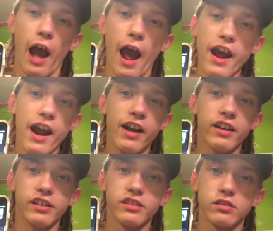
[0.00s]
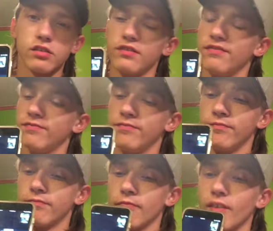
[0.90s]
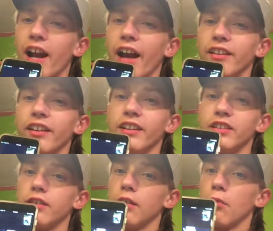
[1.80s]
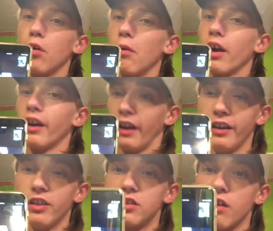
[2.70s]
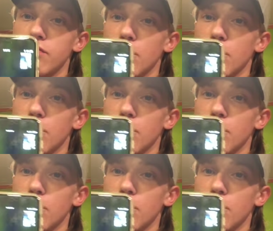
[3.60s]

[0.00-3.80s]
I, uh, I think he's done more work and he deserves